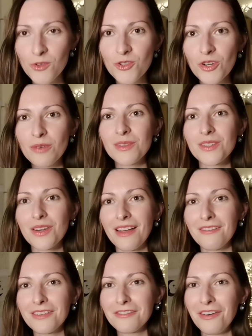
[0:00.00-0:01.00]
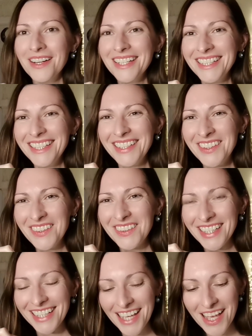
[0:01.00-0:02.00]
how Germans are having fun, you
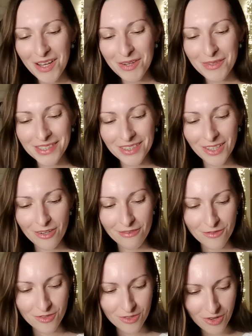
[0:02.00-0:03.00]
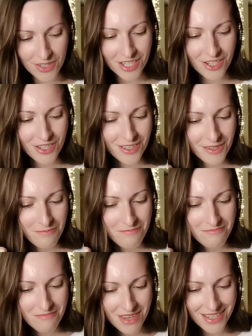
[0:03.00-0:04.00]
know, like with a lot of sausages
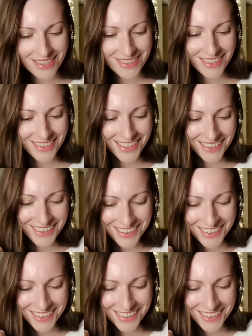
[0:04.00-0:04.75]
and meat and